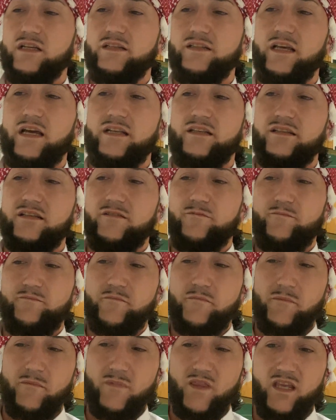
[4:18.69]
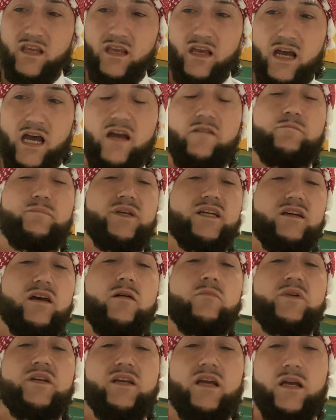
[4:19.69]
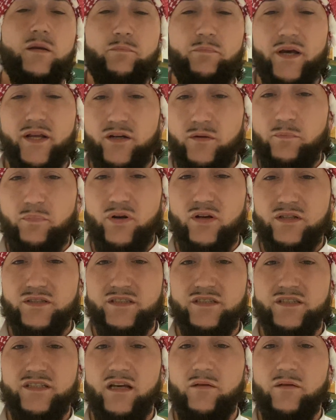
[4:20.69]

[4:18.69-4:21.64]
that I'm becoming a better person,